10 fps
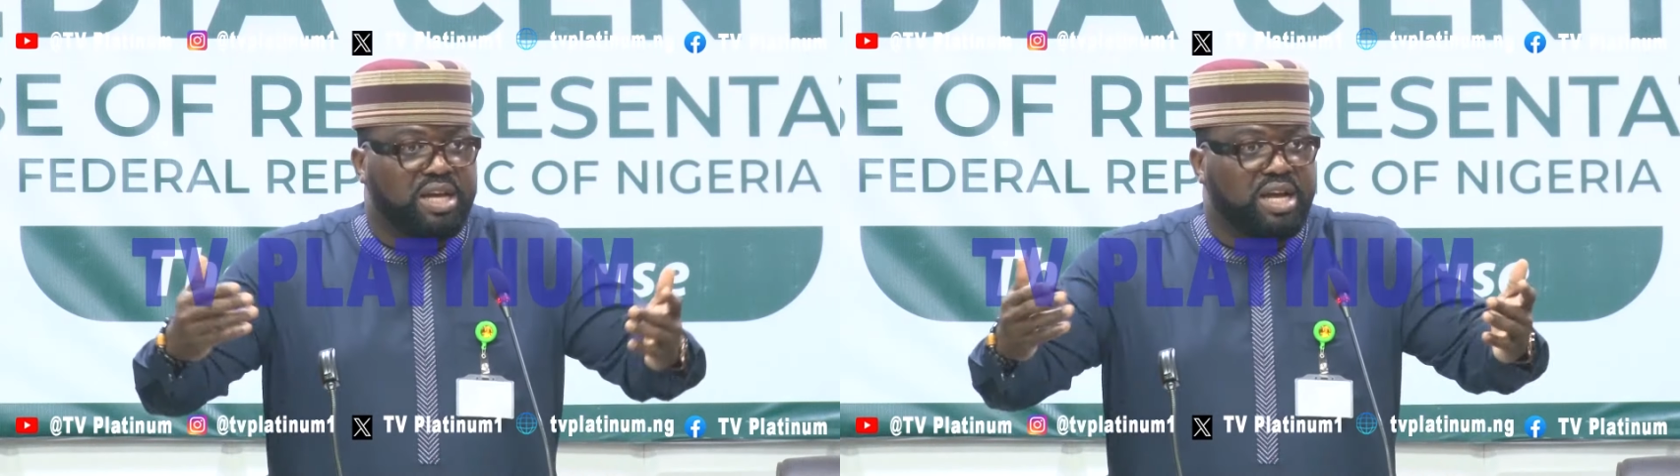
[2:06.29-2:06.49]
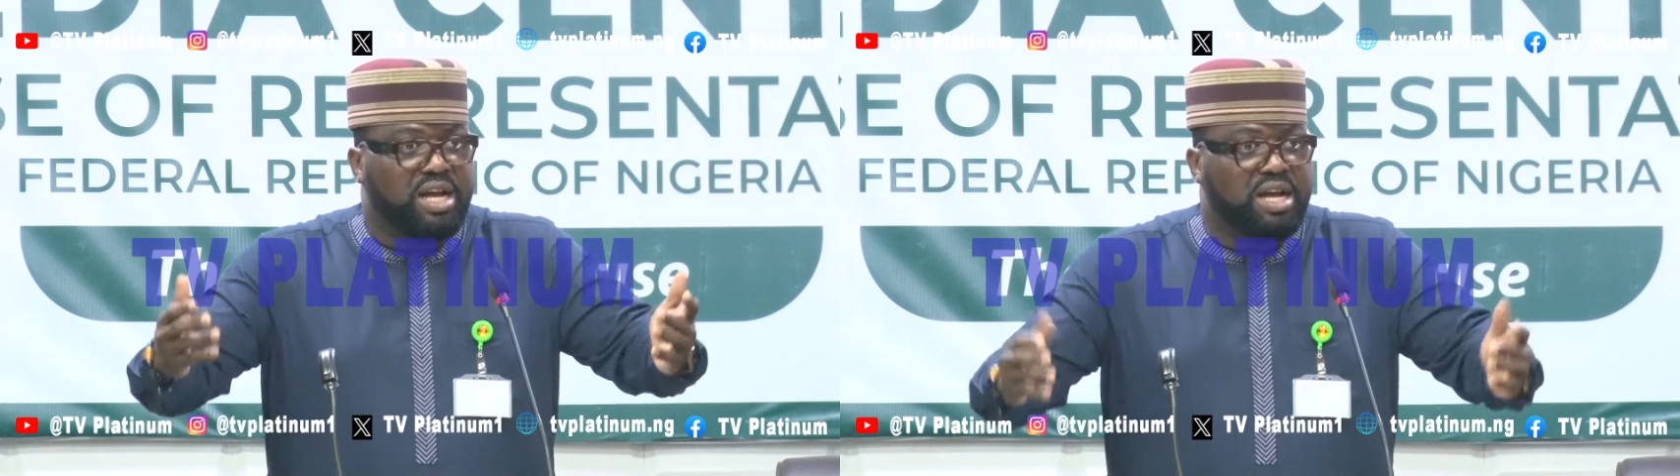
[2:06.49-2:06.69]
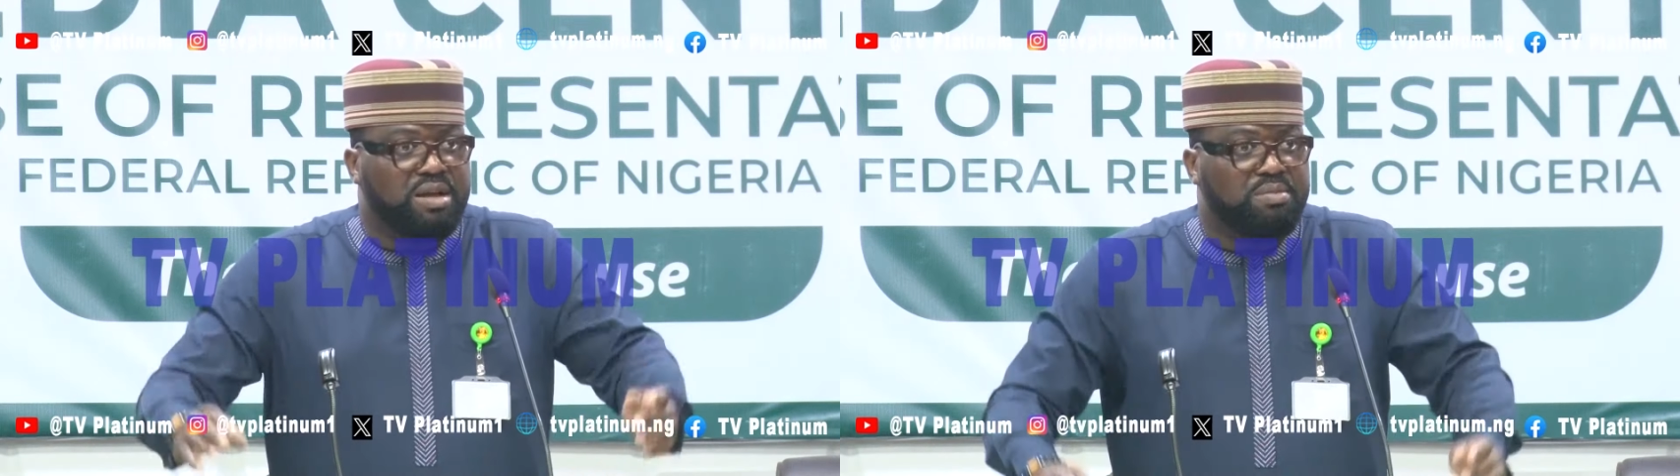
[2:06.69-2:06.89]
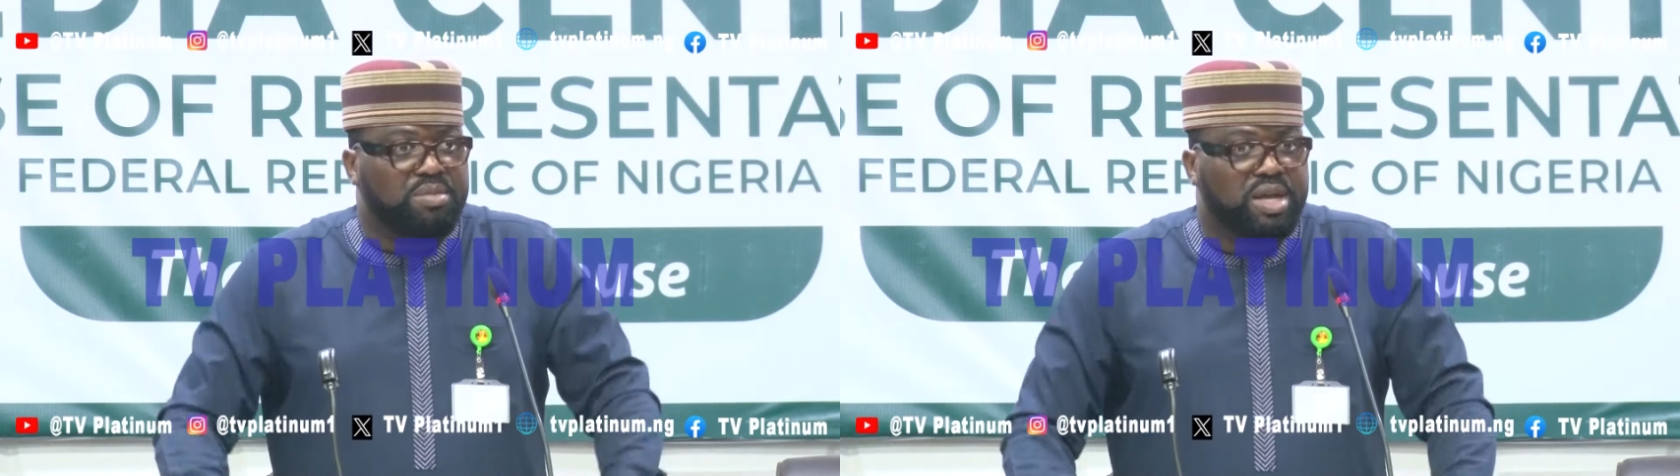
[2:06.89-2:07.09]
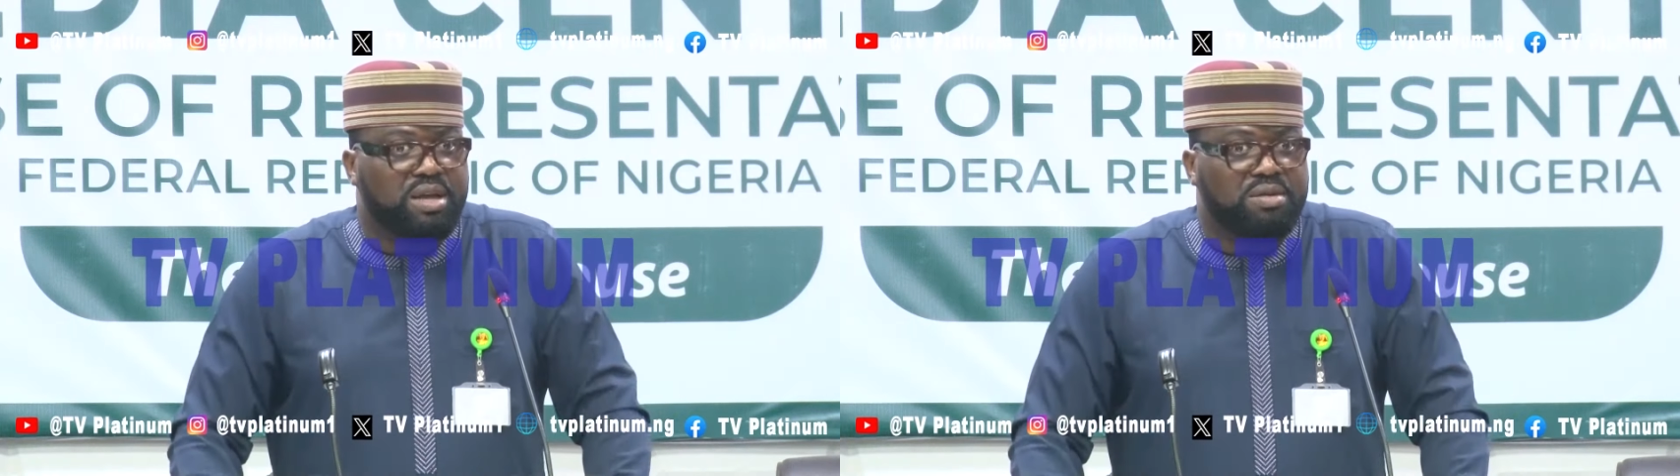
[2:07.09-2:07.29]

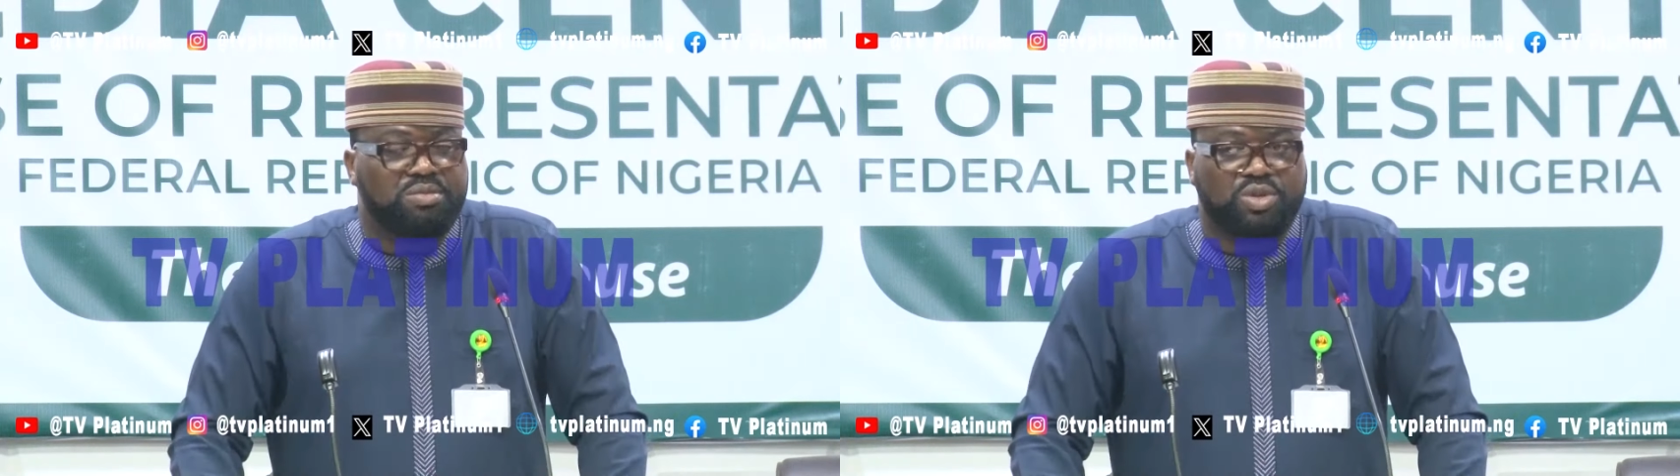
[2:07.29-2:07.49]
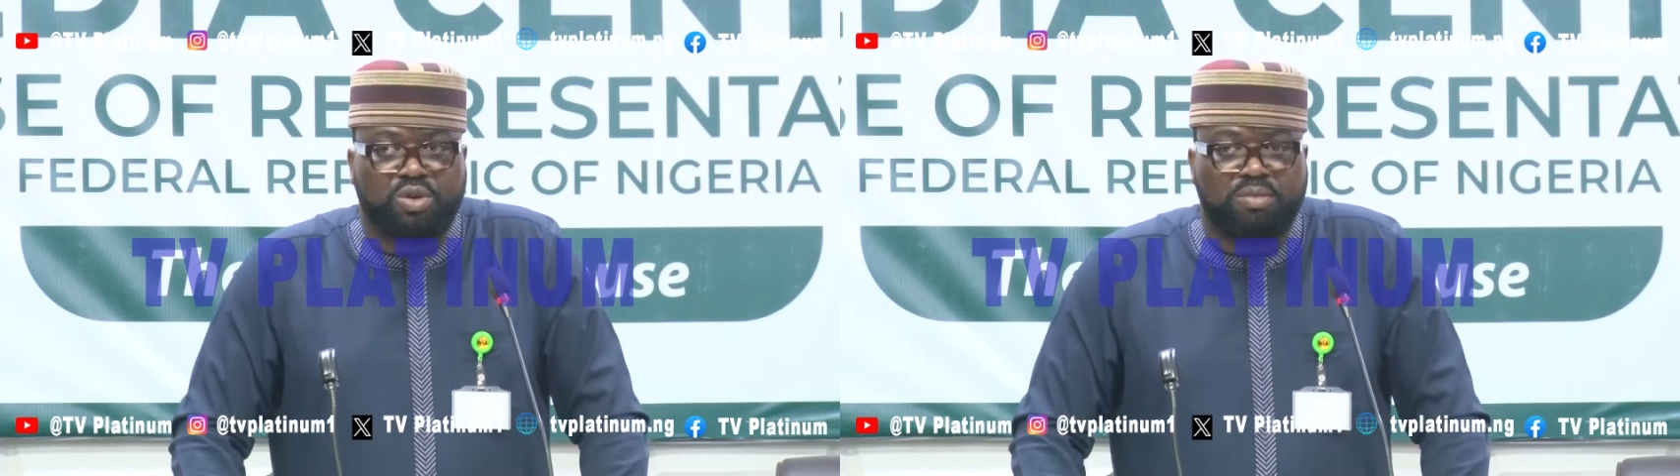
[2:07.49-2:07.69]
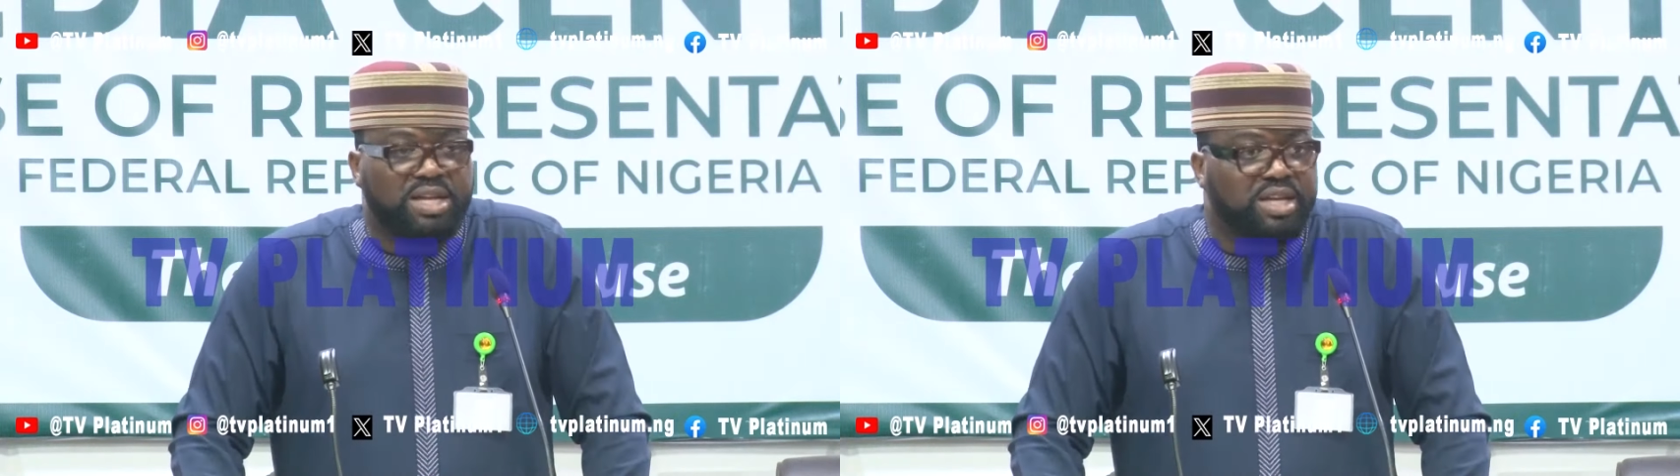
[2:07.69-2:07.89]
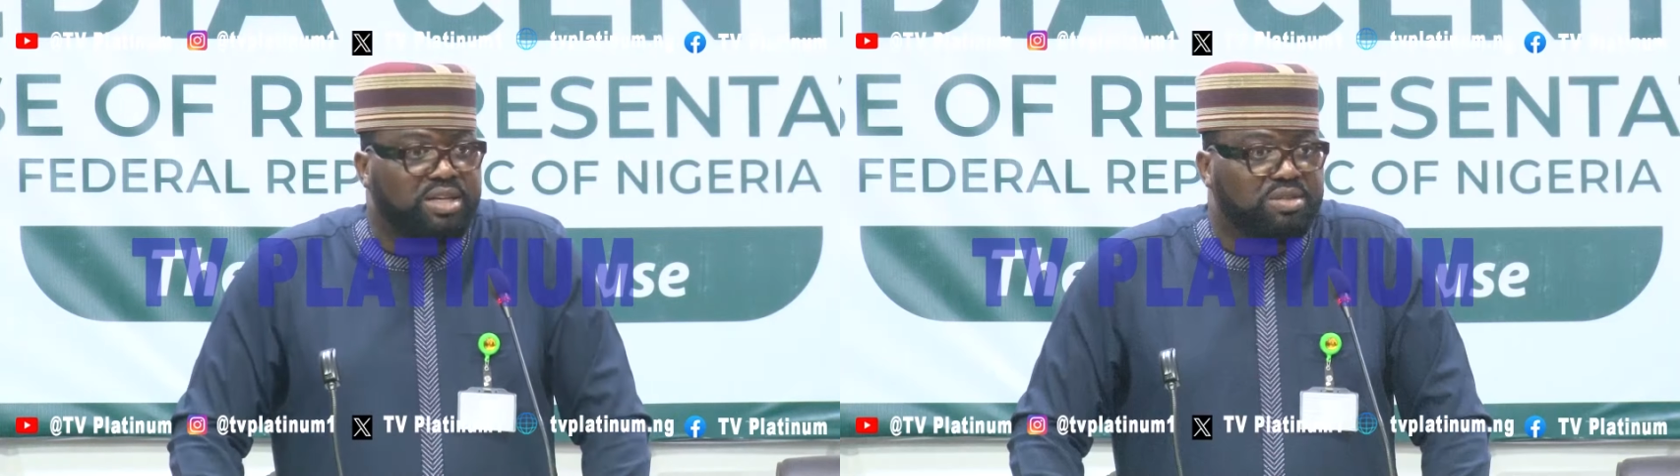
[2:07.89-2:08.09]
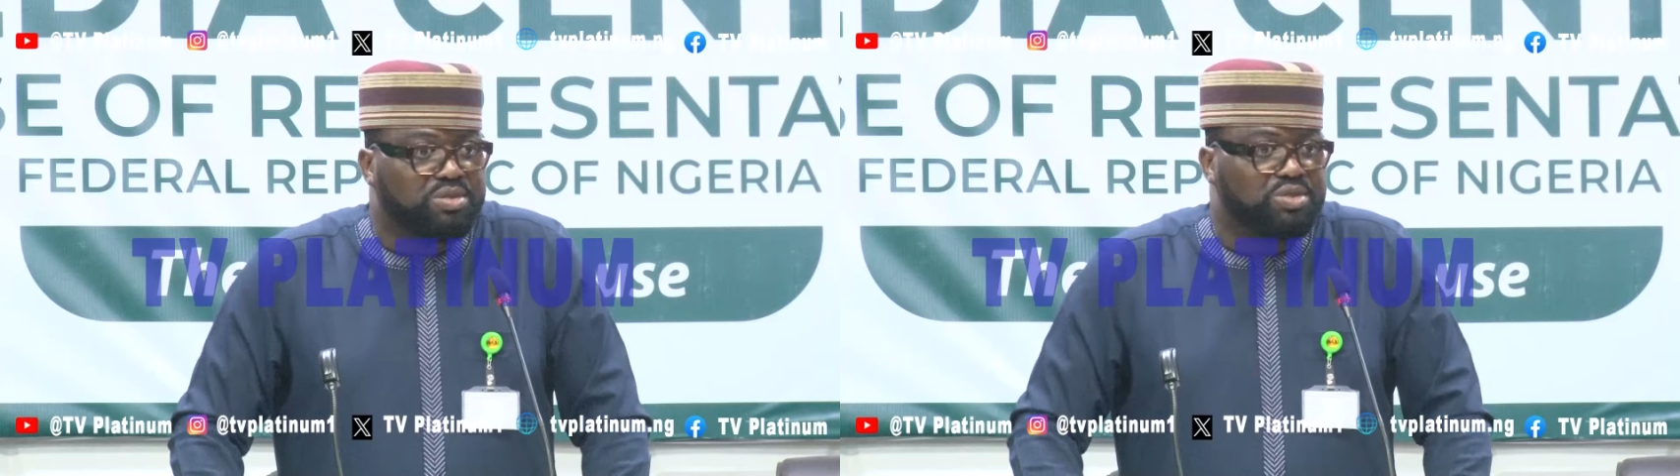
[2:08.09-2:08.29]
um, um, you know, many,